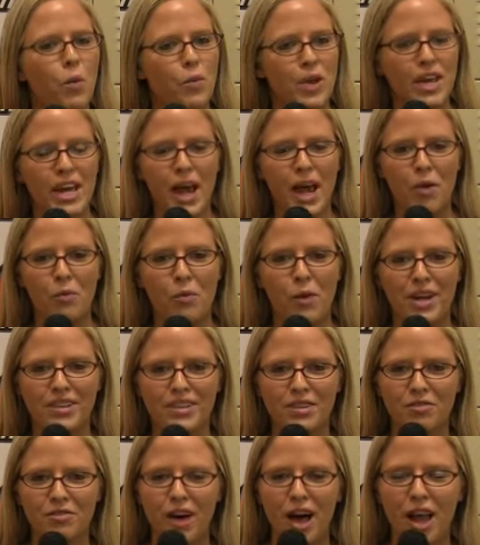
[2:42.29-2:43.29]
We can't
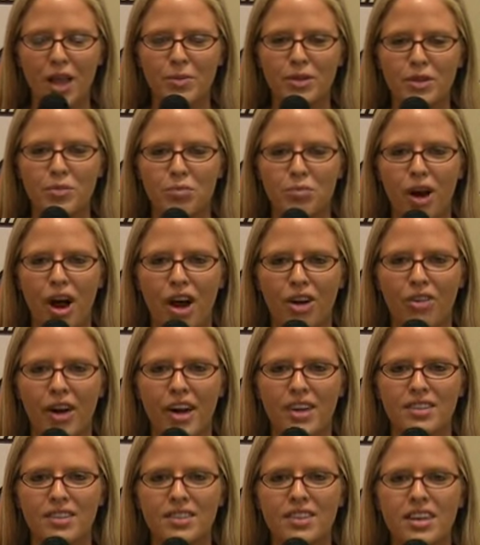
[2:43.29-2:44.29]
wait to follow his
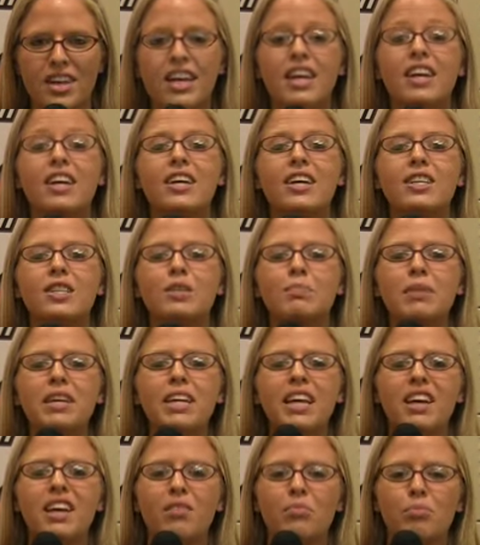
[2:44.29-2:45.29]
progress.
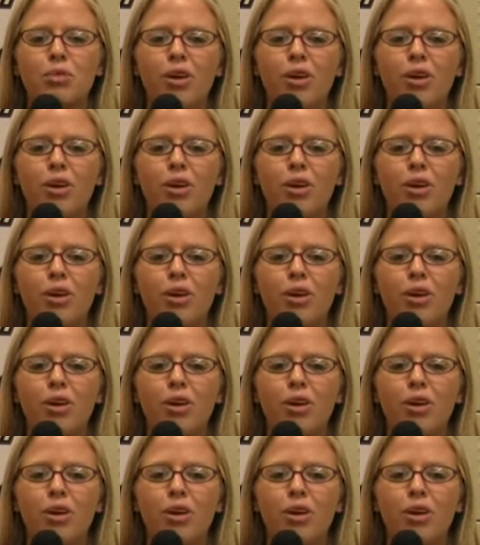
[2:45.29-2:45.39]
Speaking of